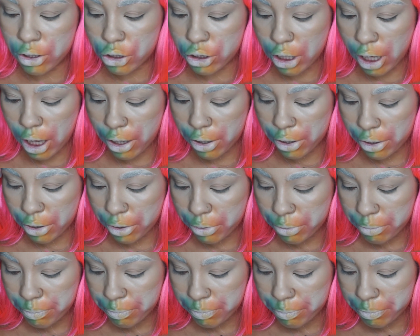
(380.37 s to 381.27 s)

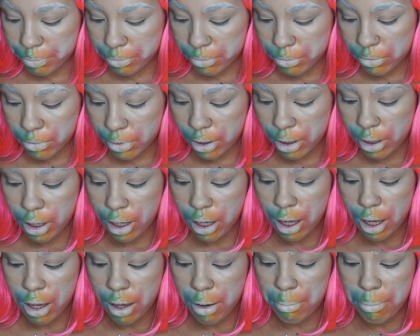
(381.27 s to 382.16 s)
shadow
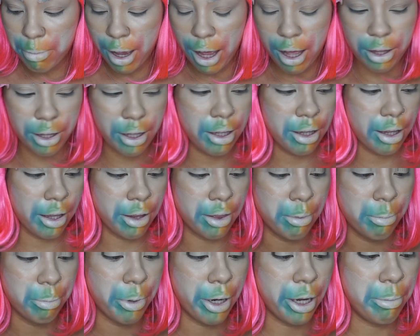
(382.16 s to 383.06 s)
palette, like
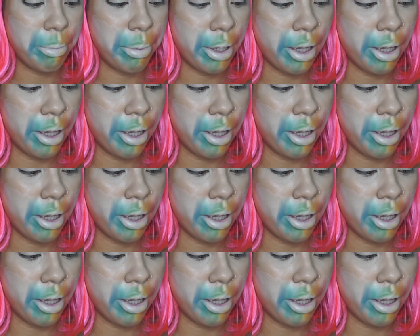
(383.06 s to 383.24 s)
the bright